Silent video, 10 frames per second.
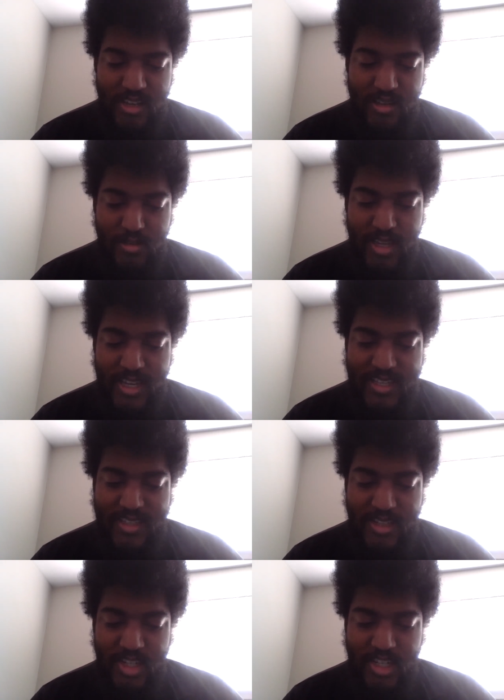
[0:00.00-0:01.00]
Oh yes,
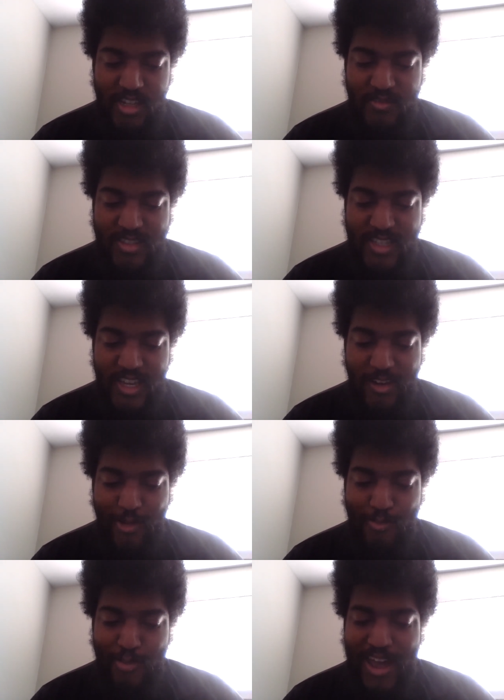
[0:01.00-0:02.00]
the Chiefs, they are
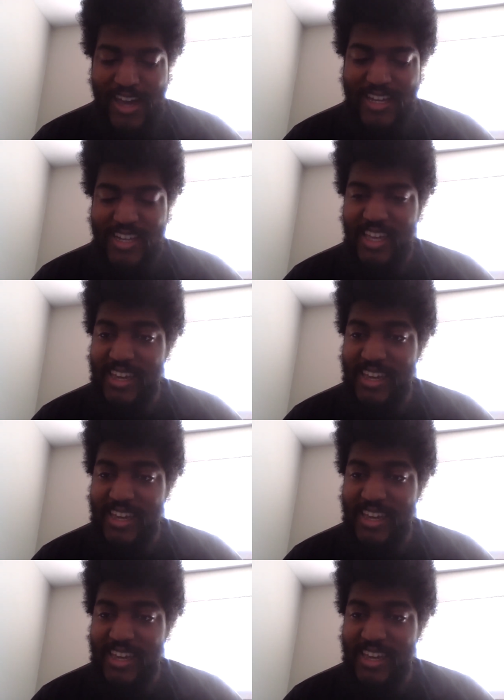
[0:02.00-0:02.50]
back in the